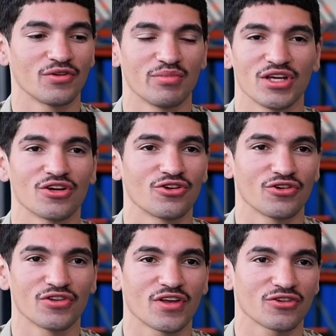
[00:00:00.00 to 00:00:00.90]
to be here
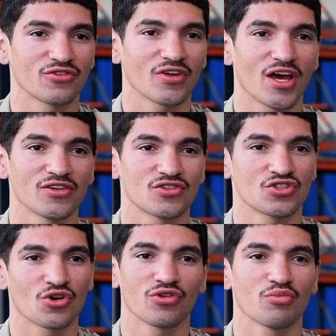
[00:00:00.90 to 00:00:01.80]
during this exercise,
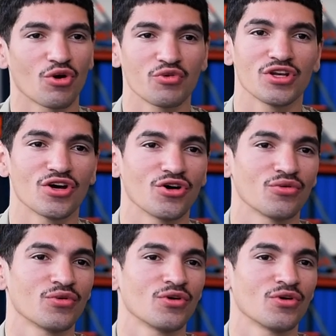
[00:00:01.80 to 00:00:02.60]
show them what we know,